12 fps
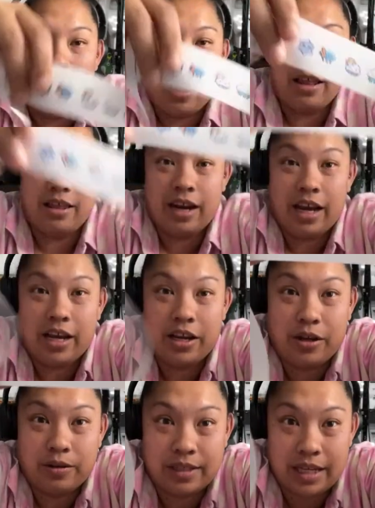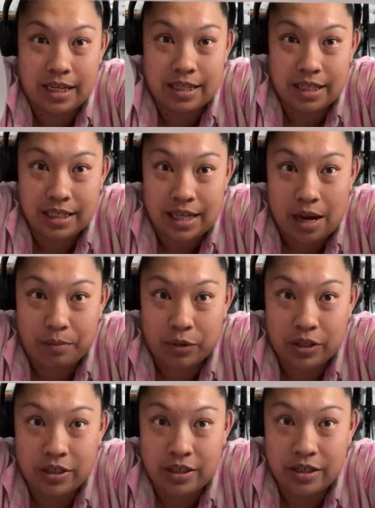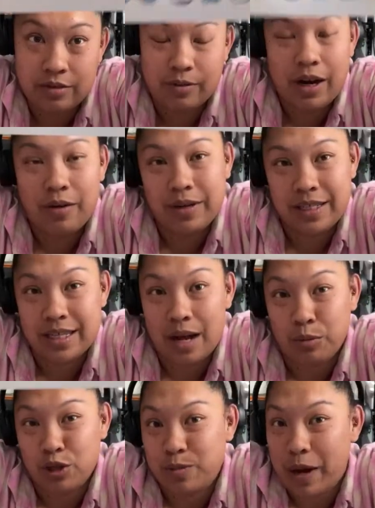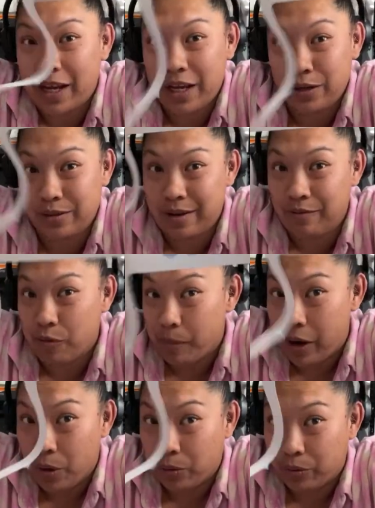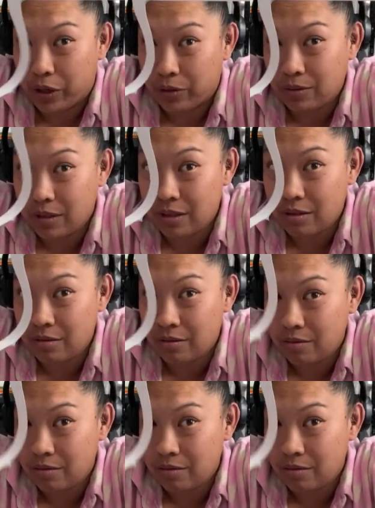And then I could use these as samplers. Well, not really samplers, but I could use them for my own use.